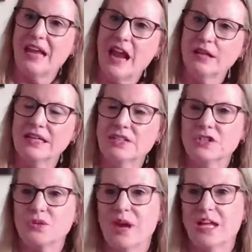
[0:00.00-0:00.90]
Now let's
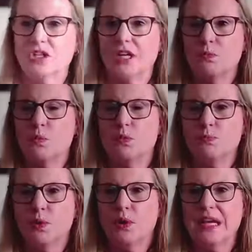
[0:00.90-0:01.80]
stretch and
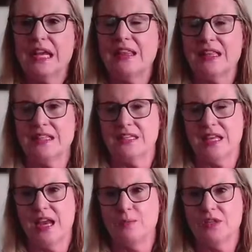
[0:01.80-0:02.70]
breathe at the
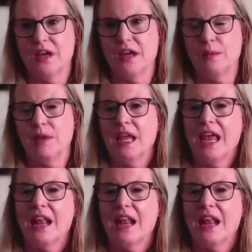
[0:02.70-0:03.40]
same time.